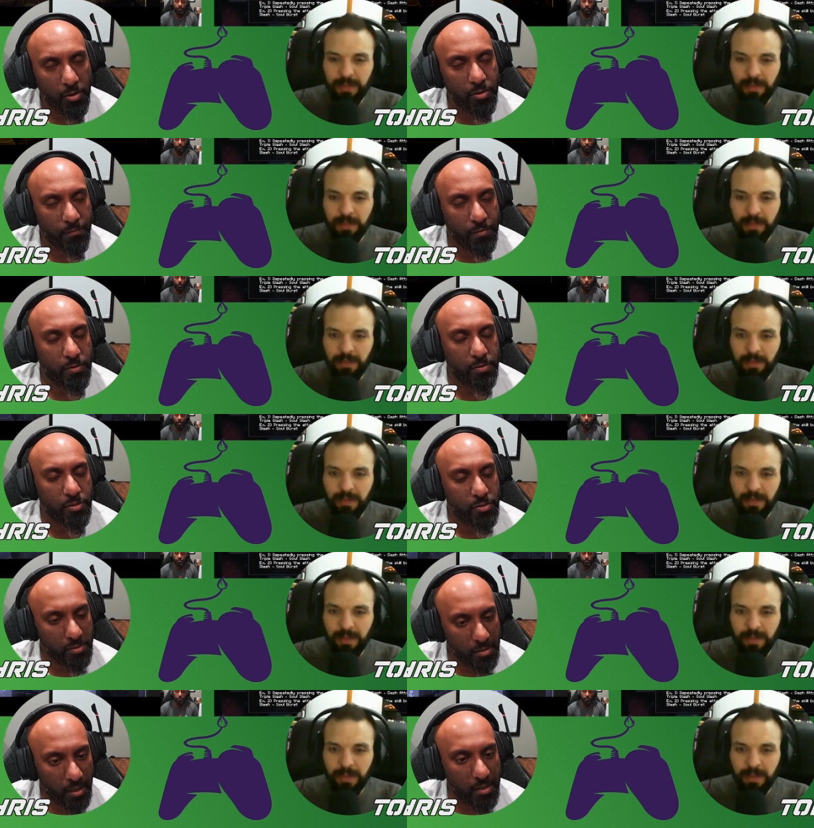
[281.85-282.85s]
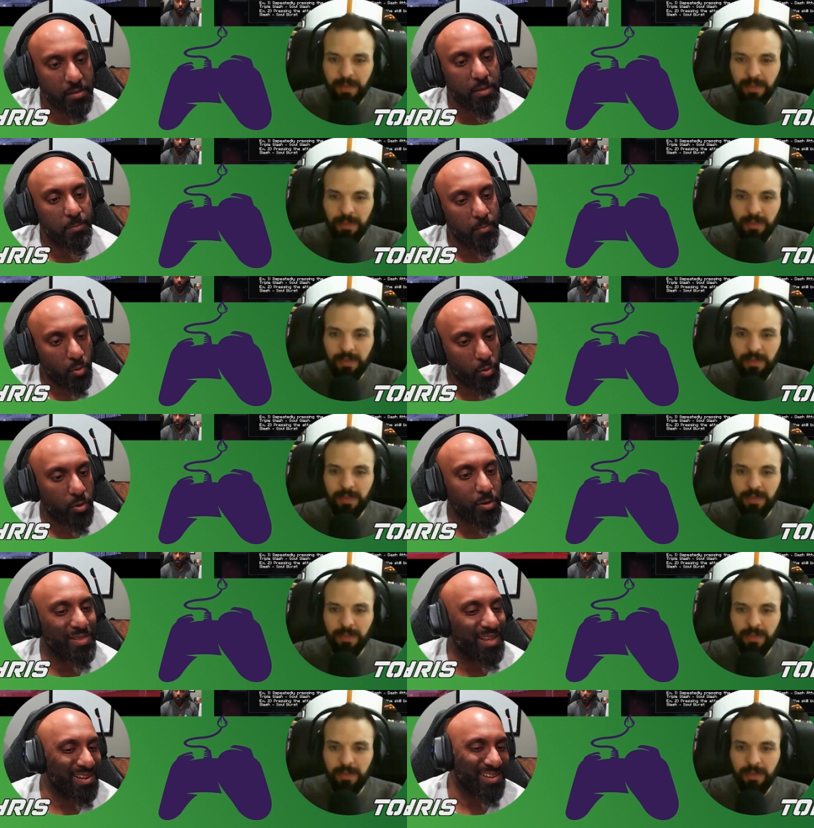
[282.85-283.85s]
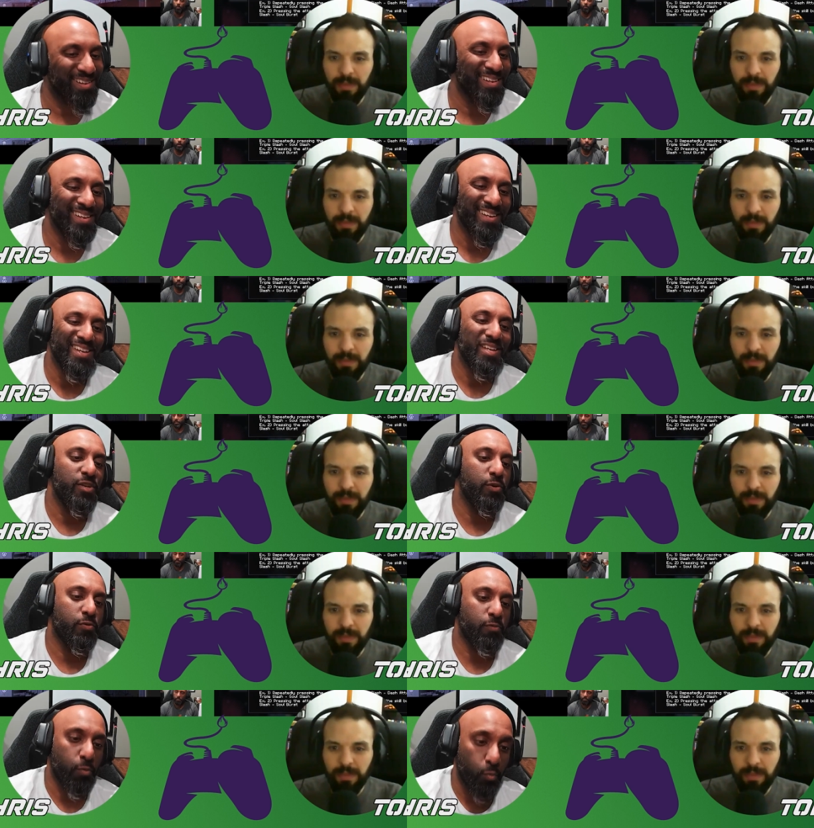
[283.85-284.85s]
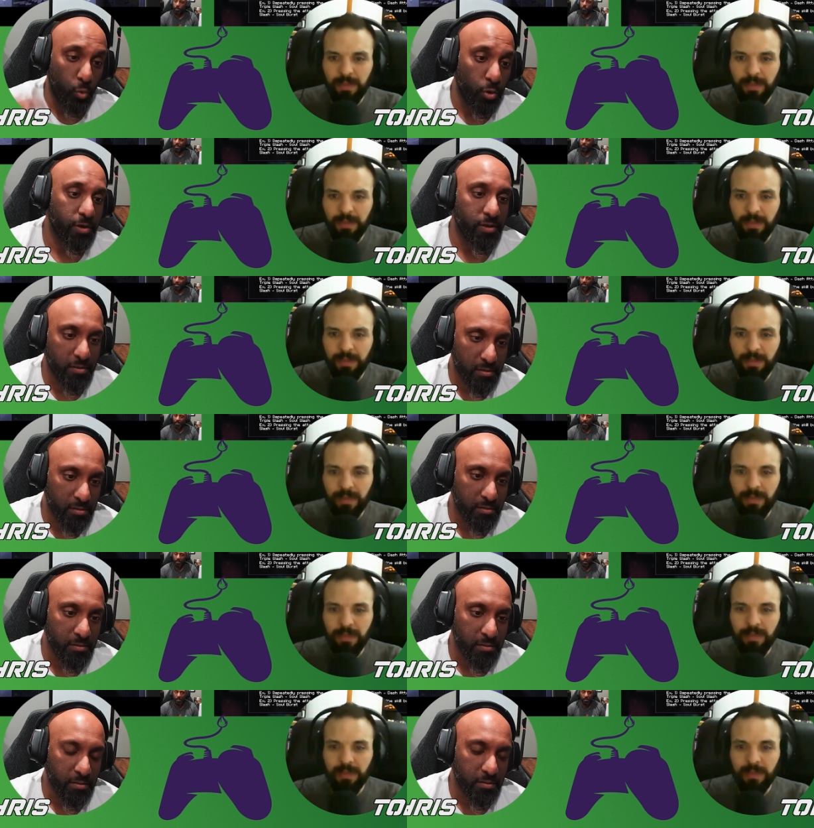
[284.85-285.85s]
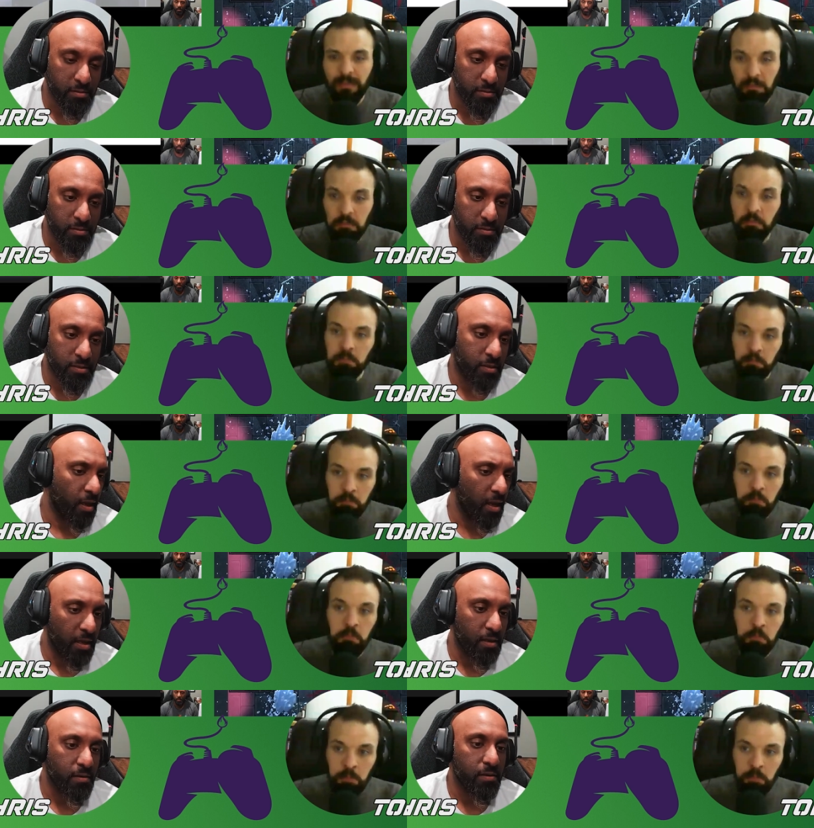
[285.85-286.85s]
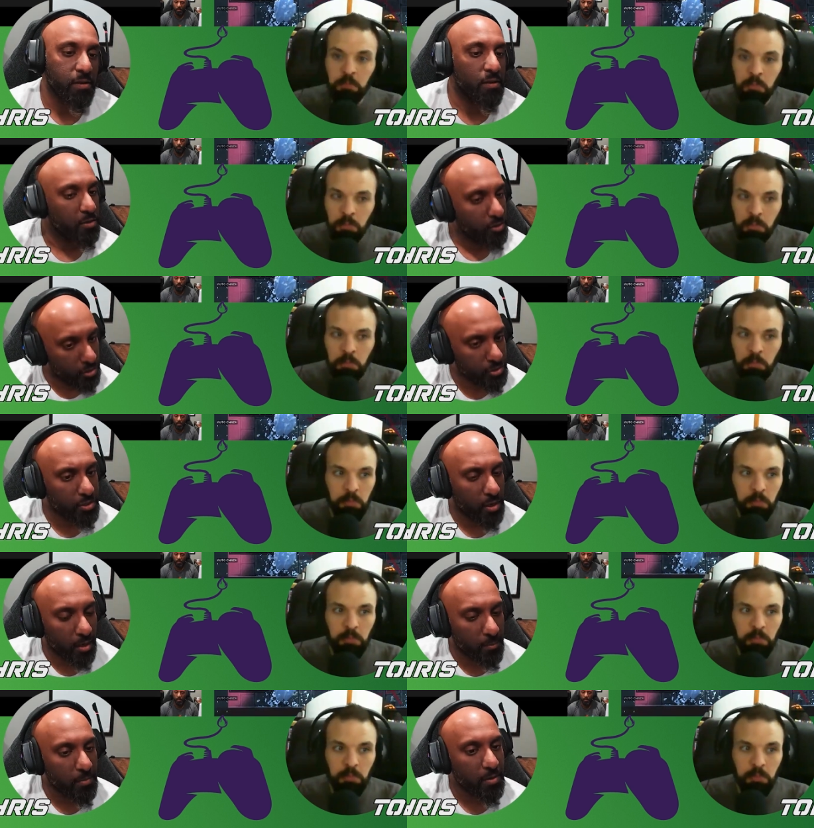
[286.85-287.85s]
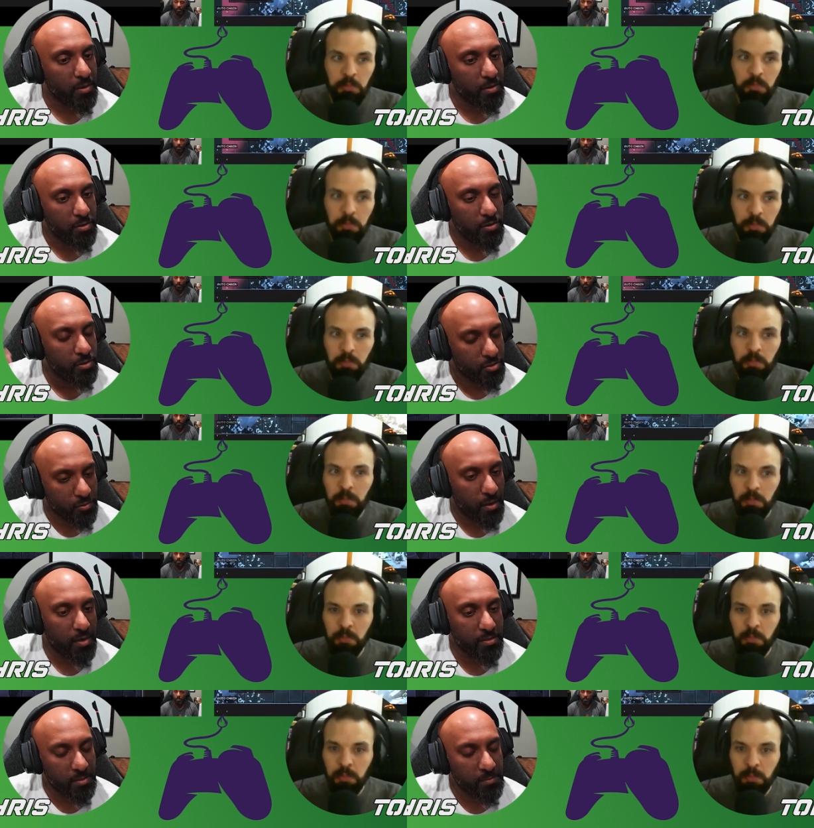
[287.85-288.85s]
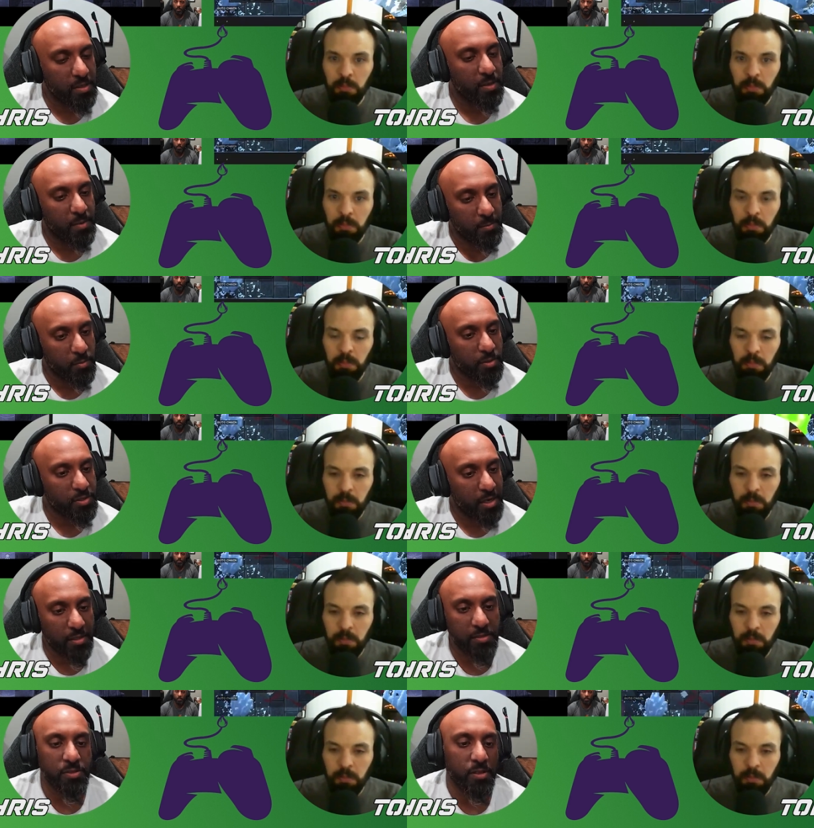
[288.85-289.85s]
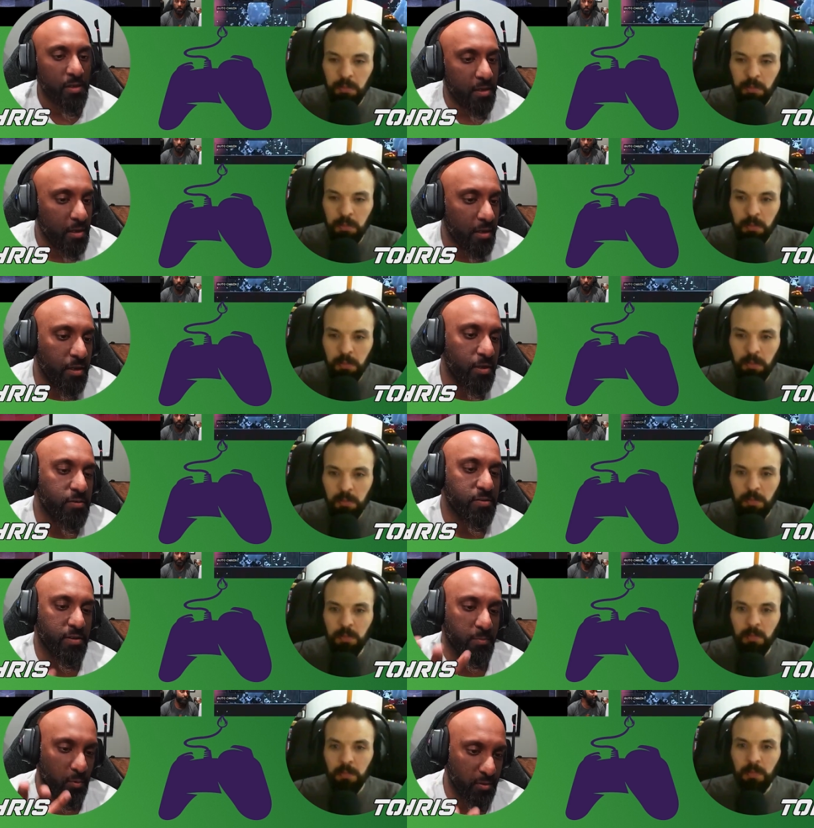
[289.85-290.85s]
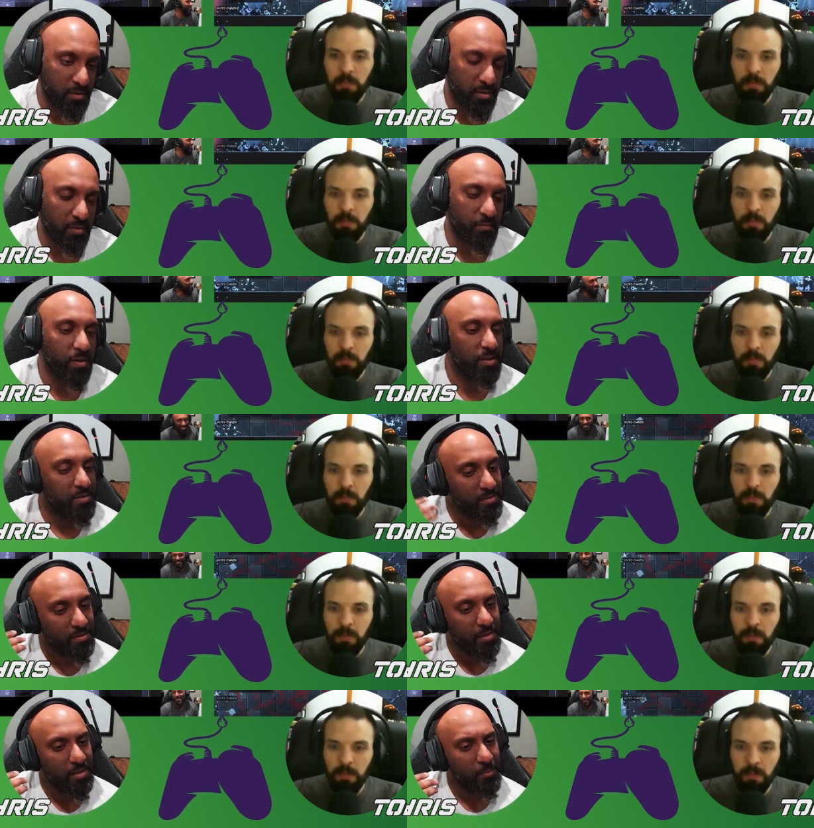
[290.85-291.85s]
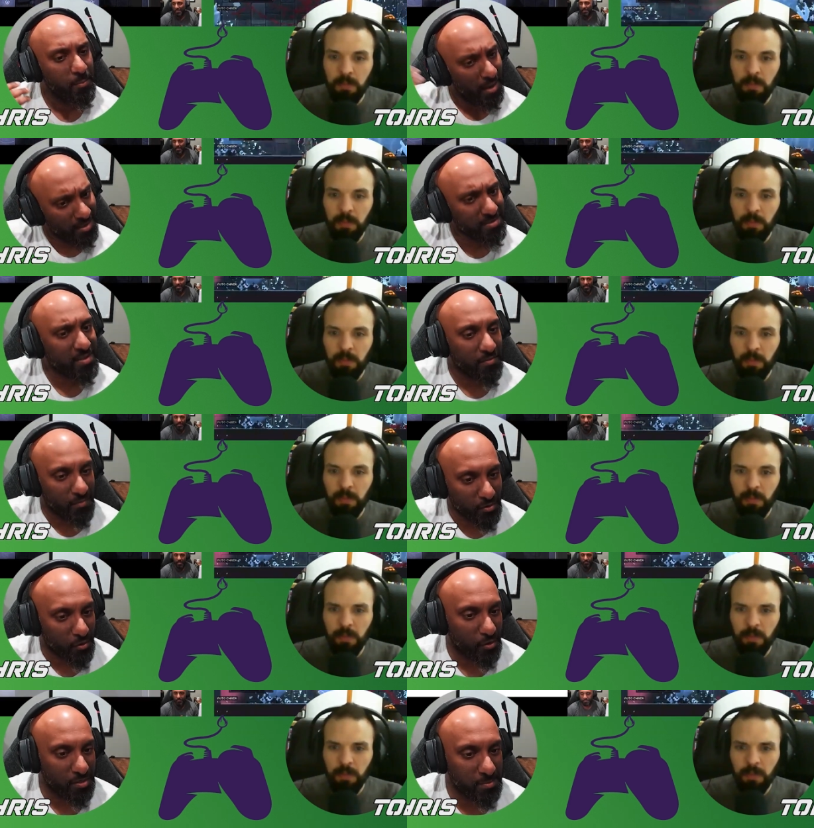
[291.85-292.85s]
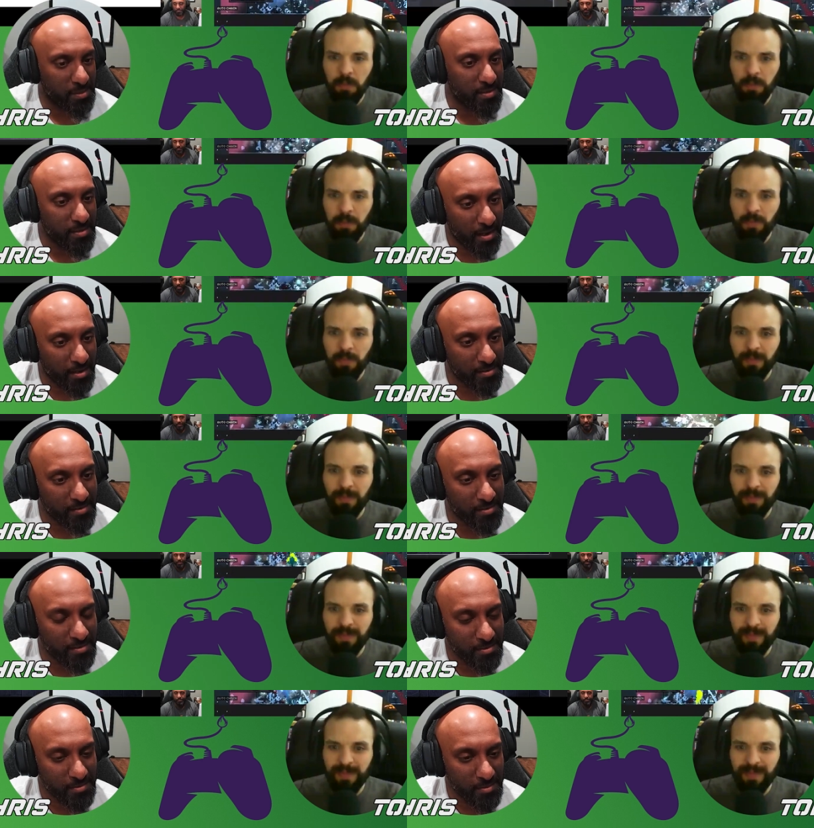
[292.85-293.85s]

Speaker 1: harder difficulty you select, the more like you're rewarded. It's like, hey, good job. You're trying something a bit more challenging. Here's some more stuff. It's positive encouragement, not